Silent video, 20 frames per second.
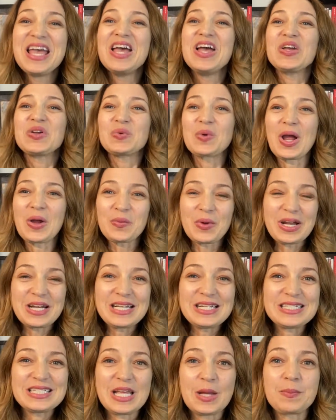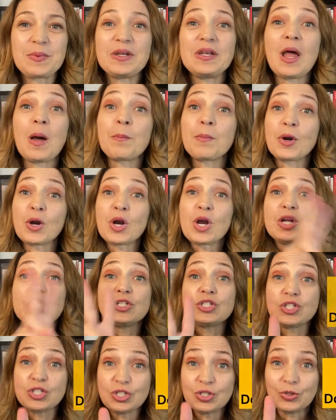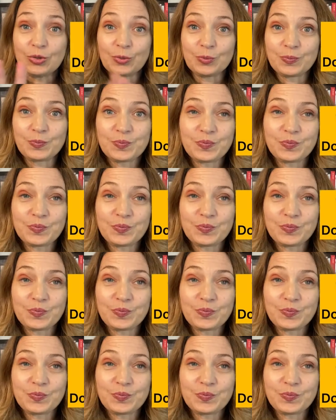Grant writing tip number 2.